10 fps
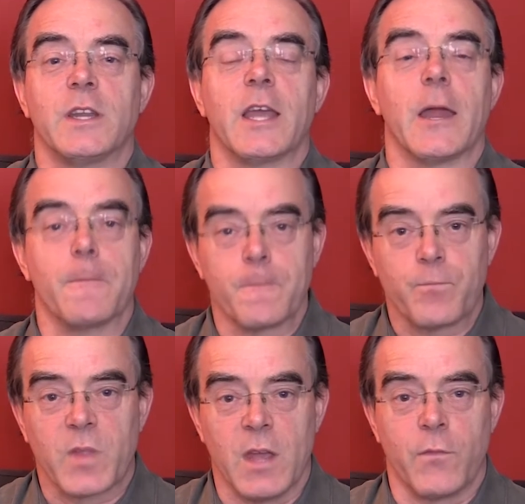And again,
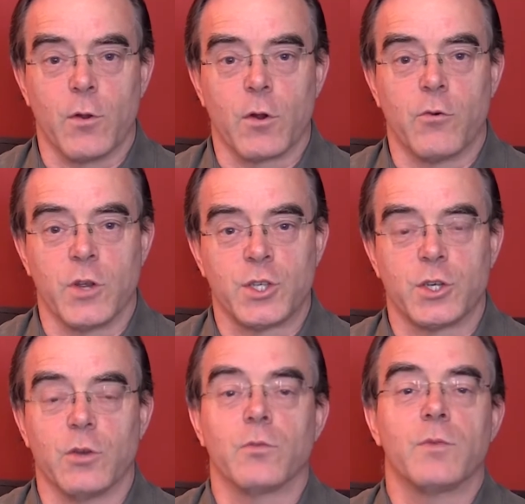if you're a
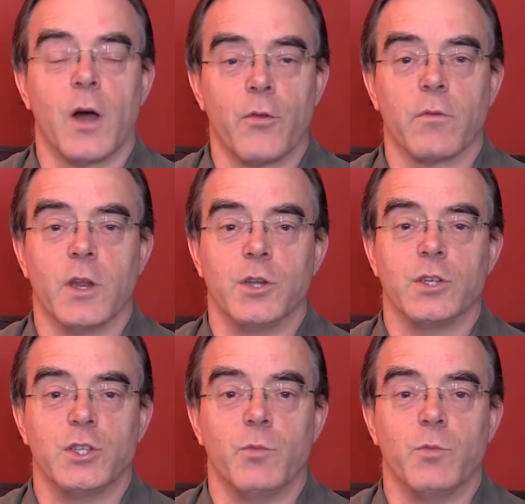Christian or other religions,